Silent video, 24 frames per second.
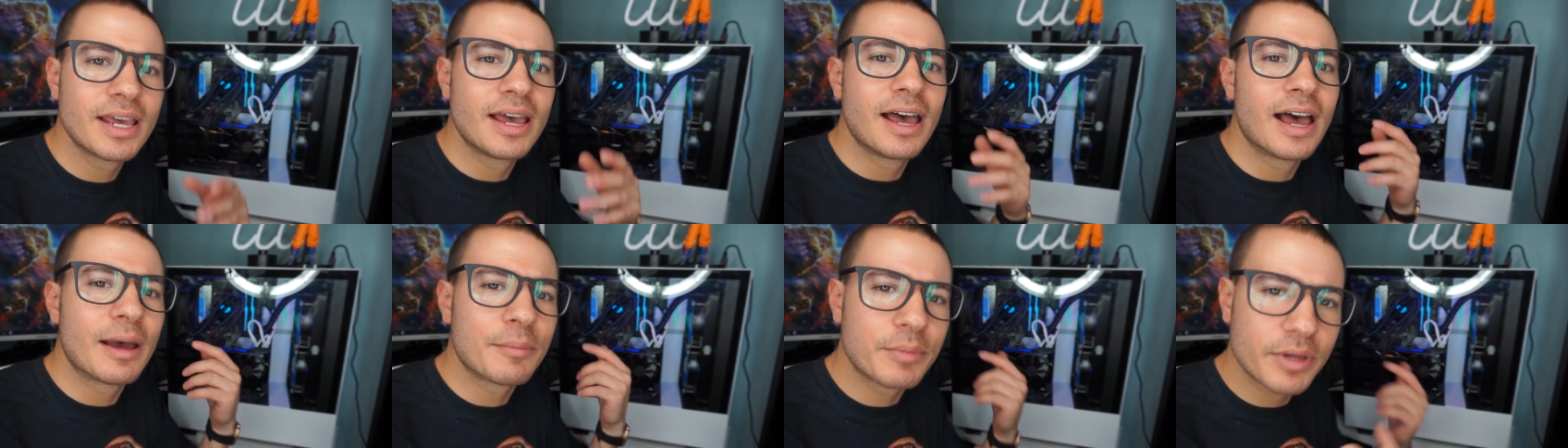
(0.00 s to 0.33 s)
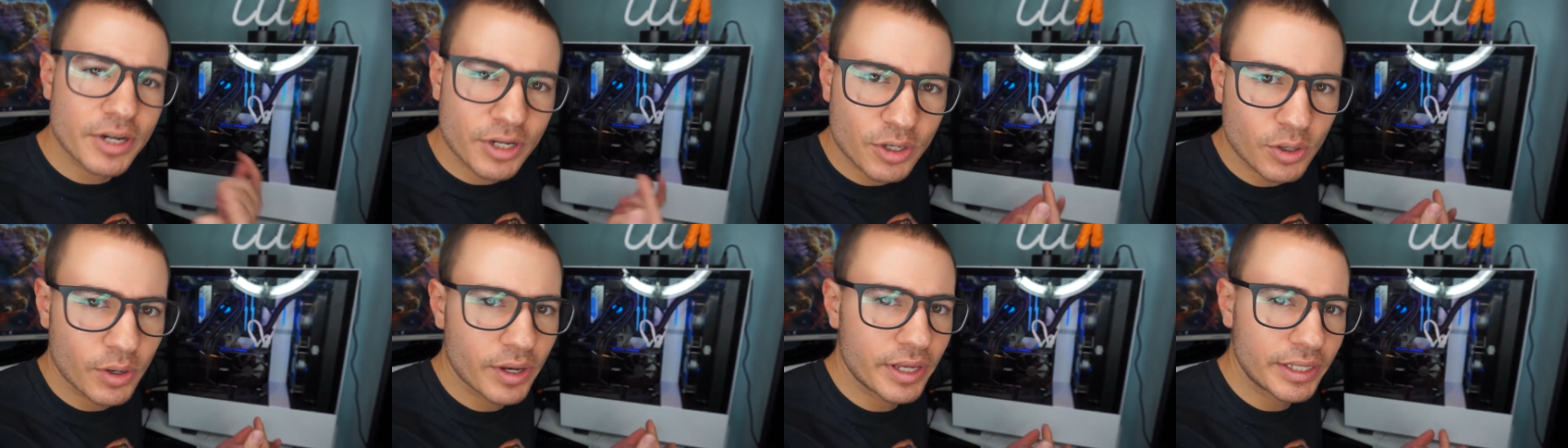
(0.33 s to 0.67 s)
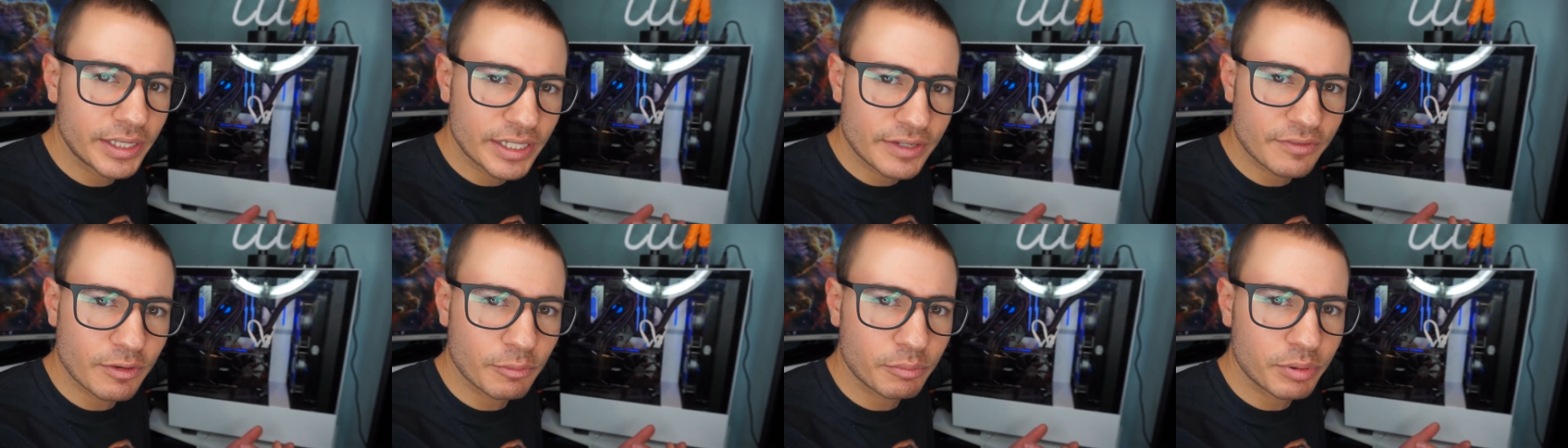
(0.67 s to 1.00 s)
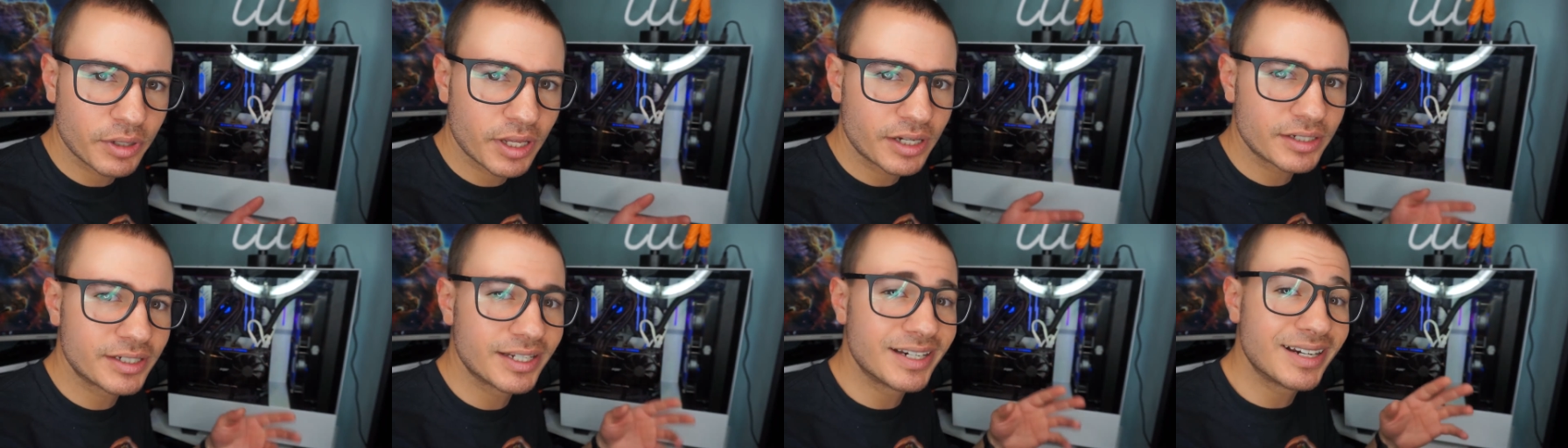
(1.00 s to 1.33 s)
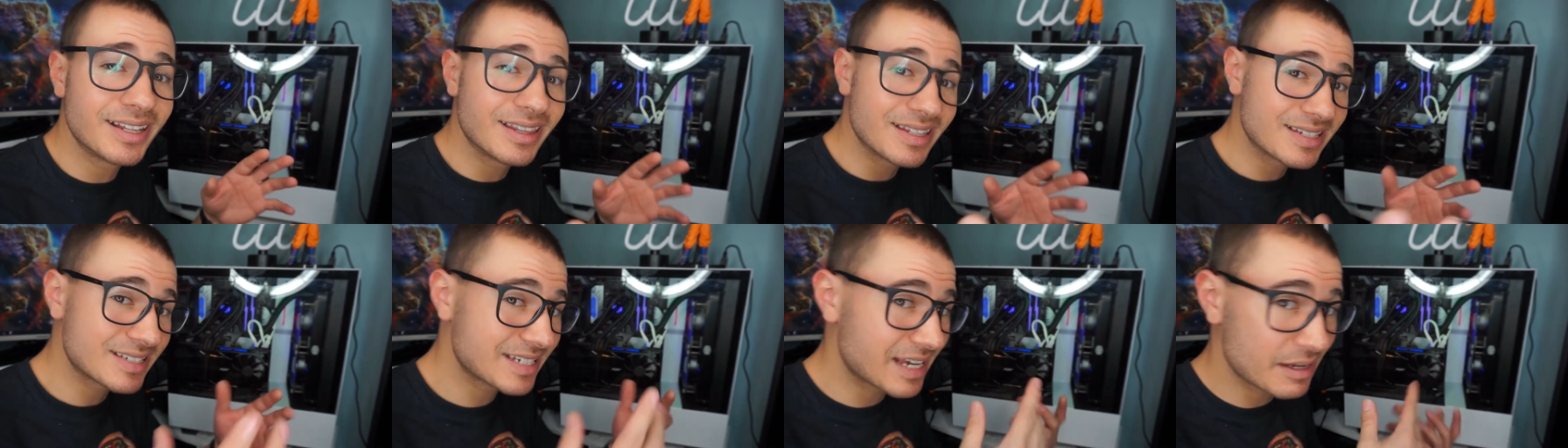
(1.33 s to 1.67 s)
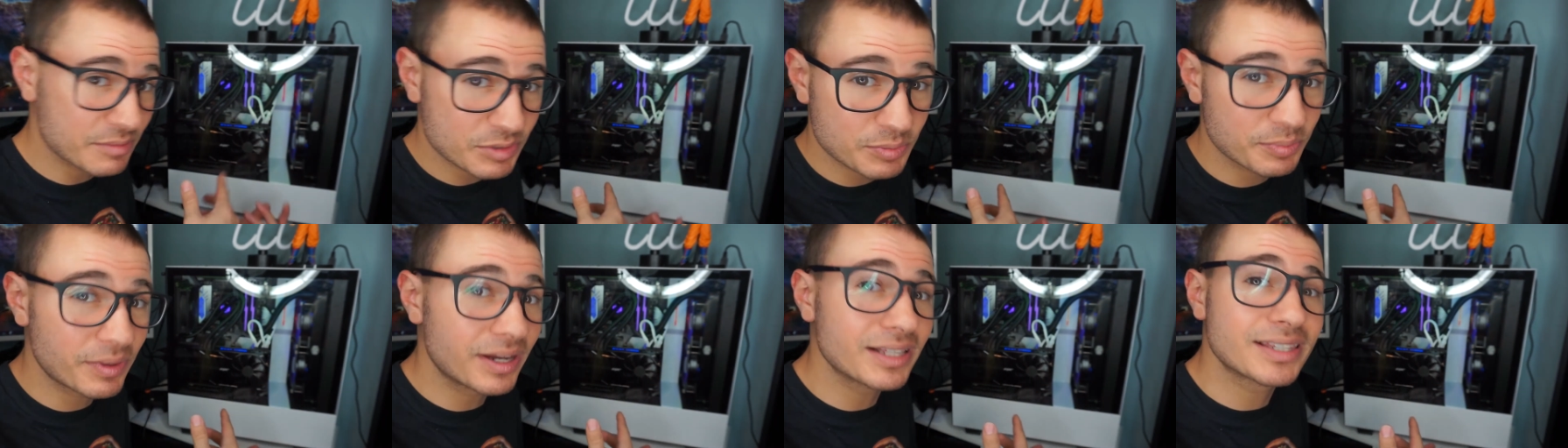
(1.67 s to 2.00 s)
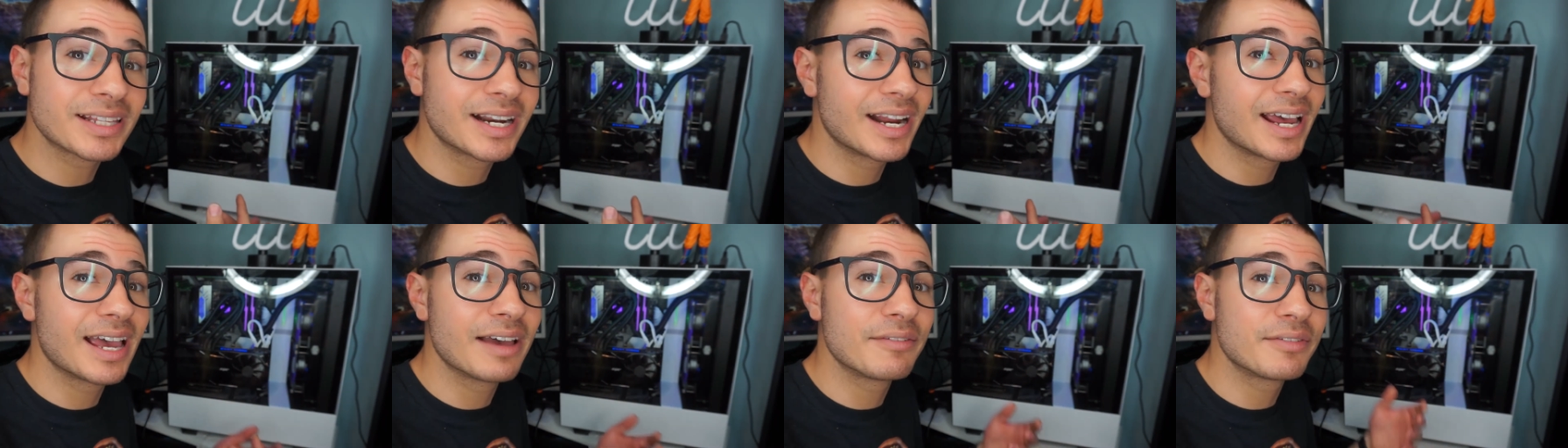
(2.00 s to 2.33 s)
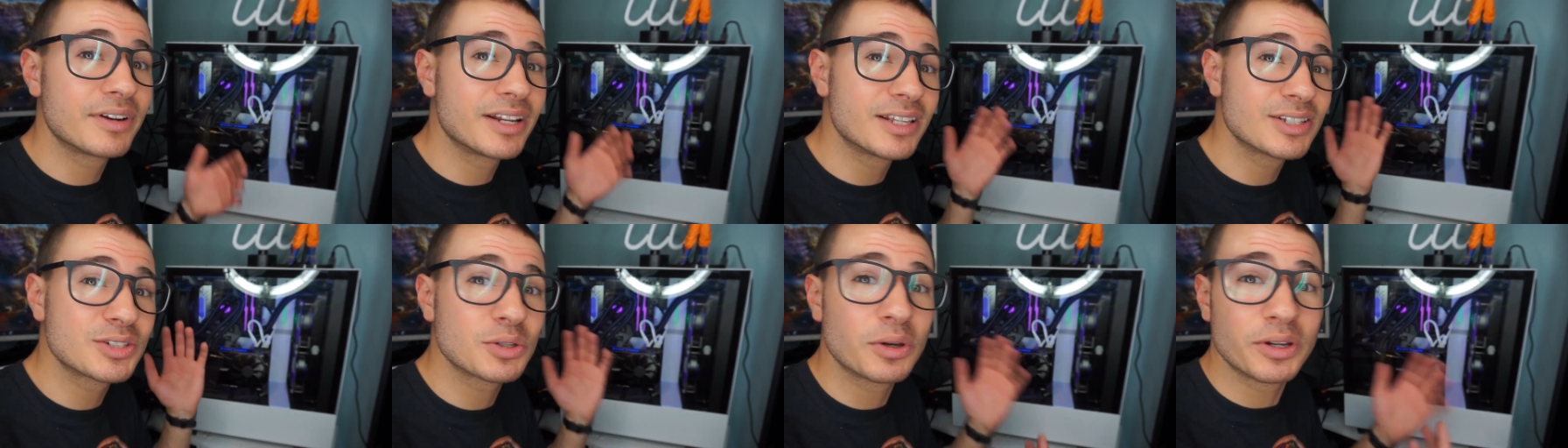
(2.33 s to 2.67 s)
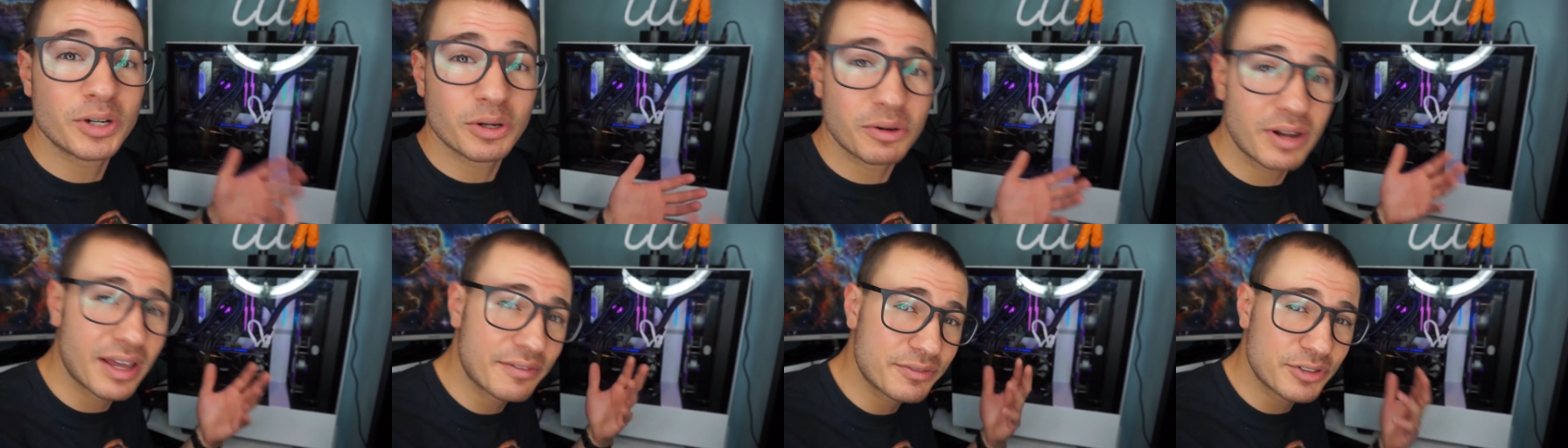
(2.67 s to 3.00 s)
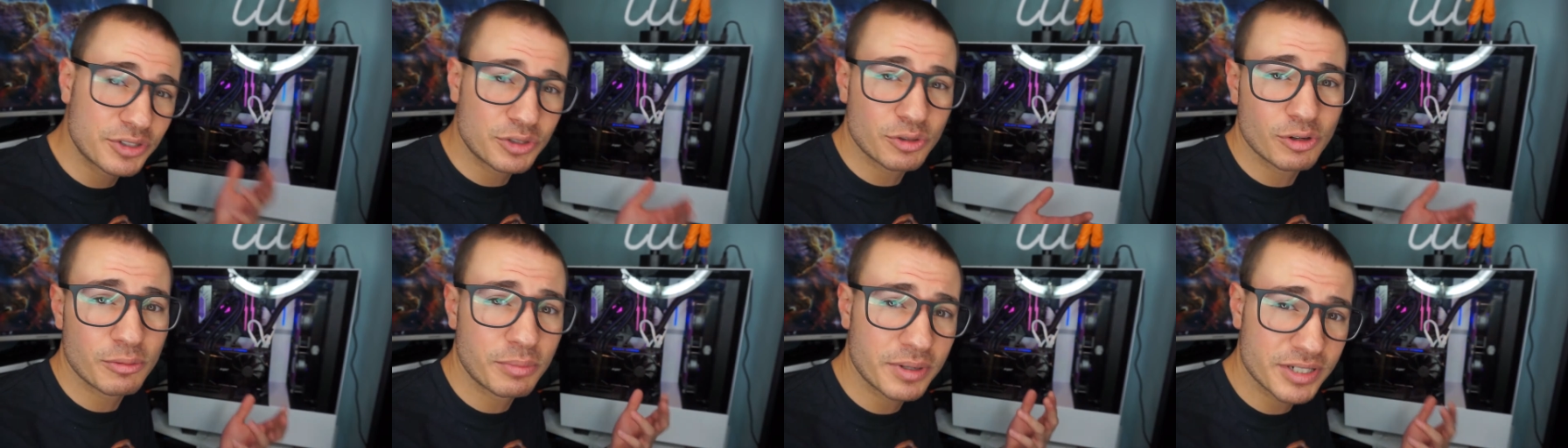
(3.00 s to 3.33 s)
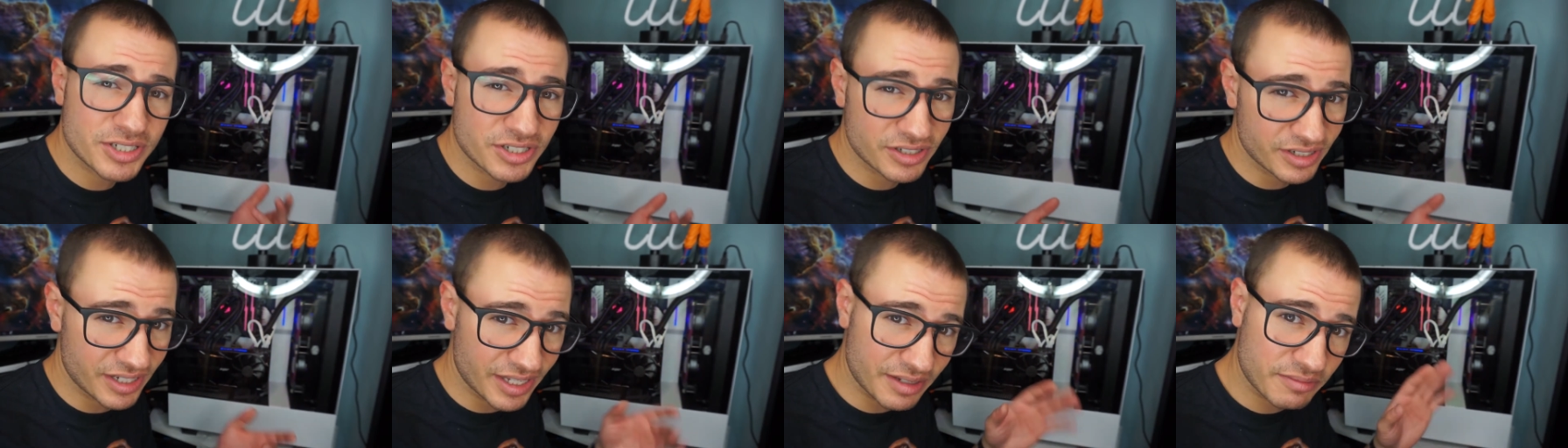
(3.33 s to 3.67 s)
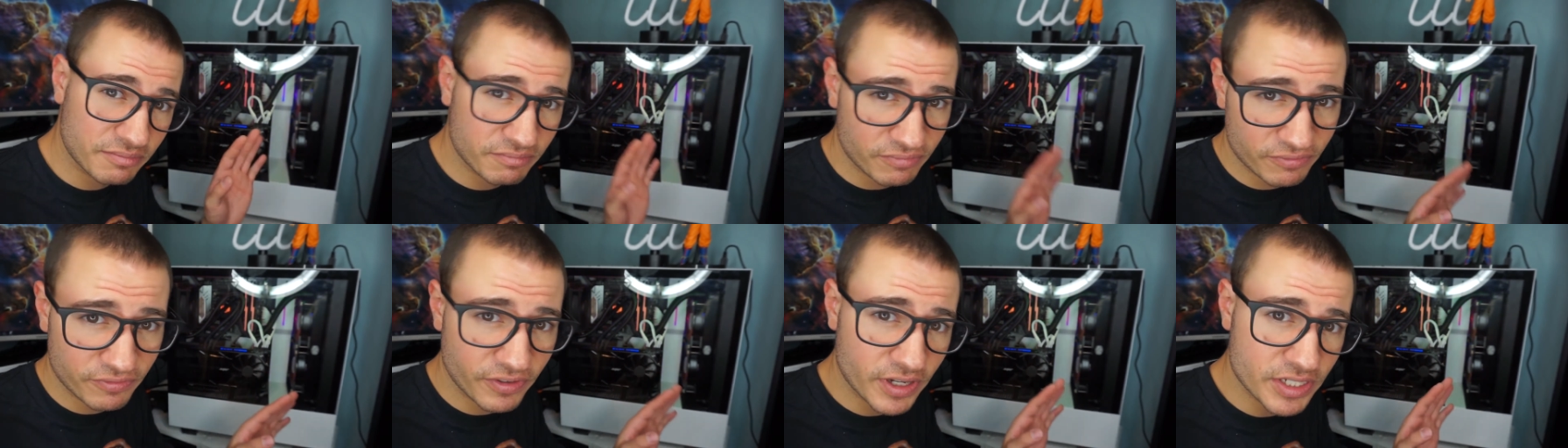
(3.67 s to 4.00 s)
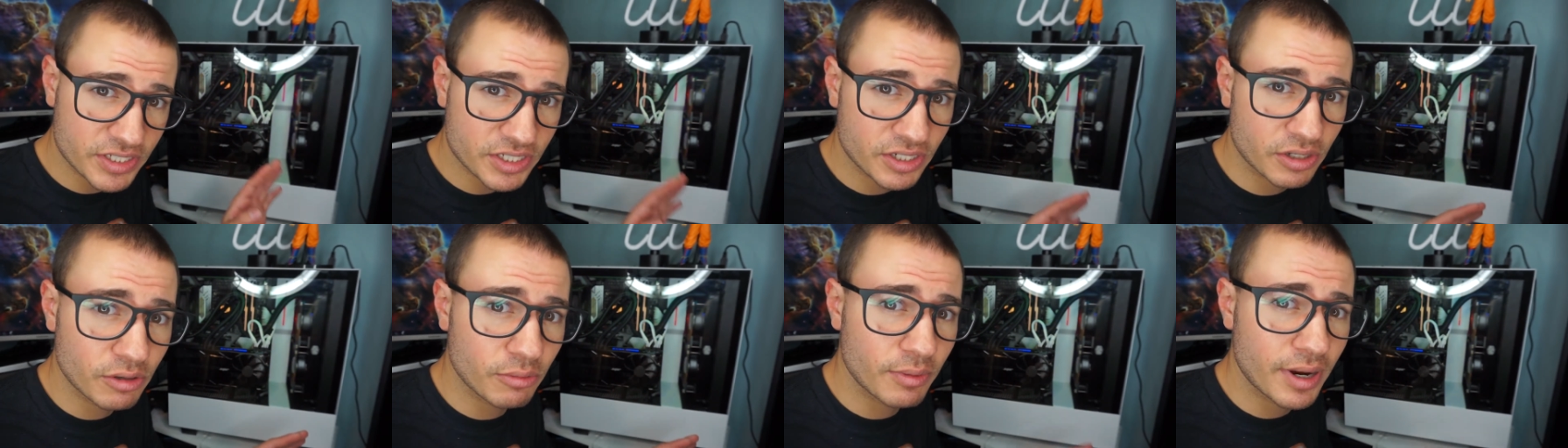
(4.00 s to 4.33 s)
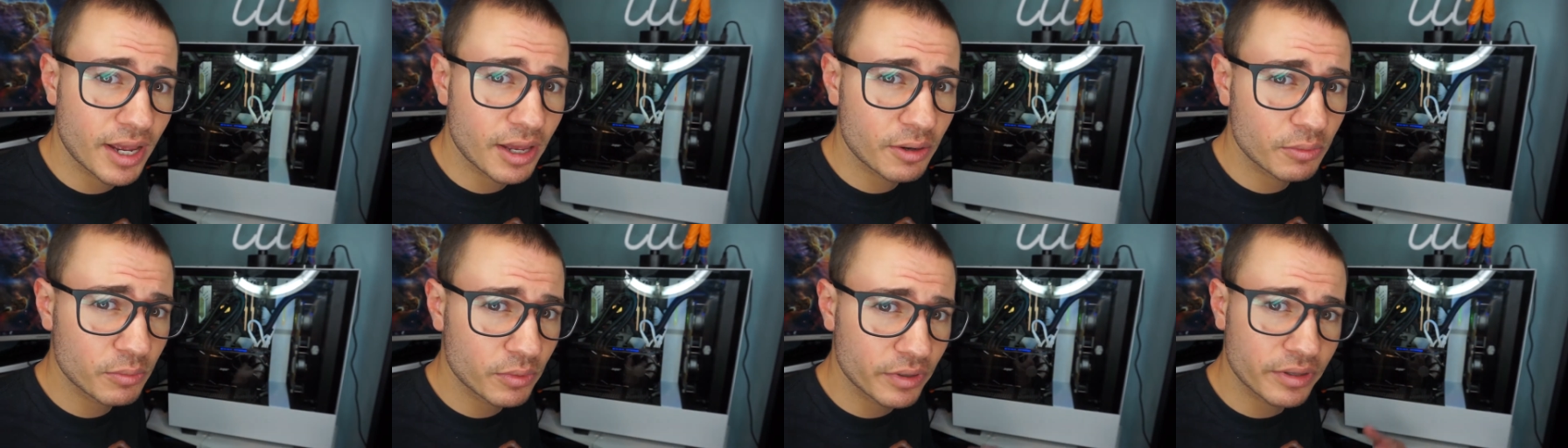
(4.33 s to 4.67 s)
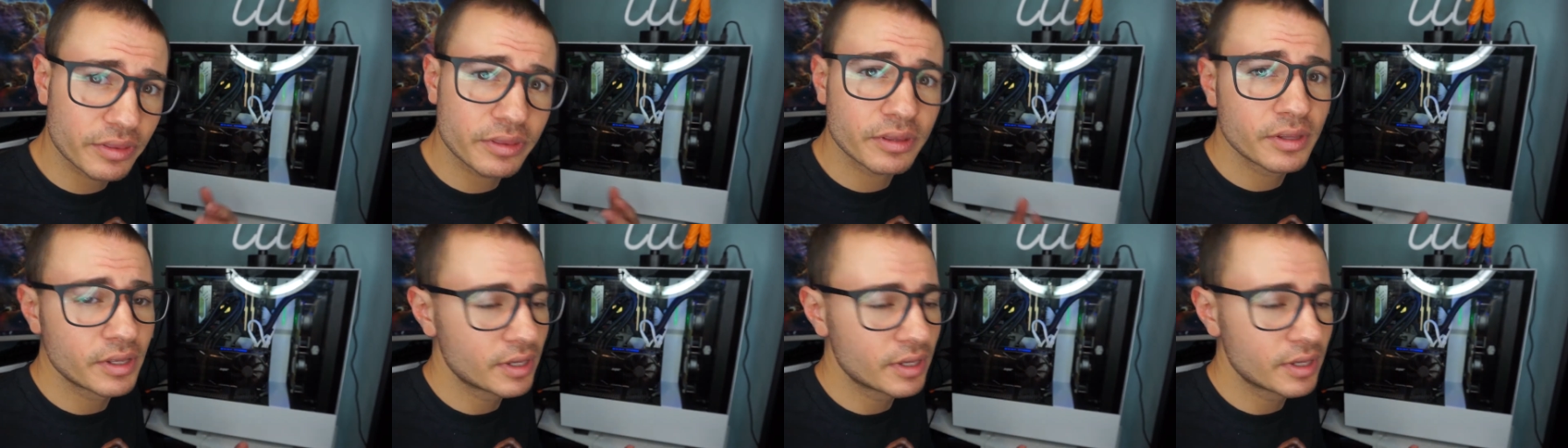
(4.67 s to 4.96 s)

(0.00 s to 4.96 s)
I'm gonna go ahead and leave it plugged in the same spot that I have it in, so I don't have to do a bunch of like fussing around with